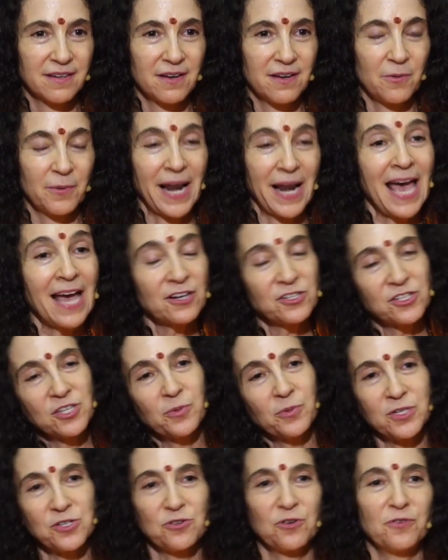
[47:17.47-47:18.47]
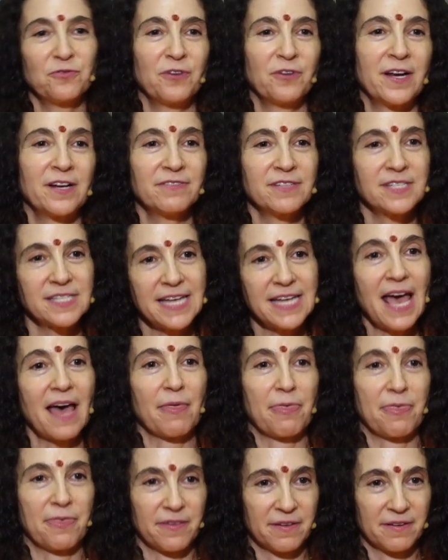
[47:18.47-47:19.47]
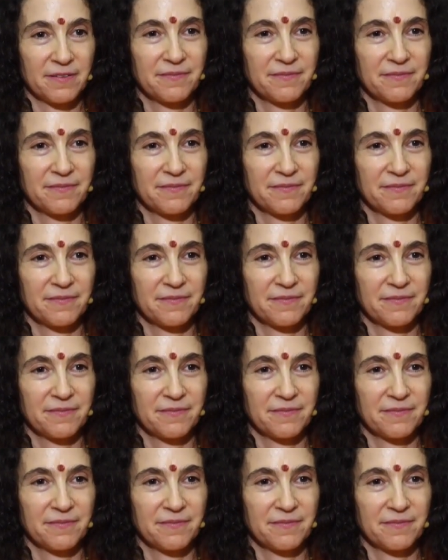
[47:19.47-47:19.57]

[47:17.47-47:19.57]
when actually what you're afraid of is death.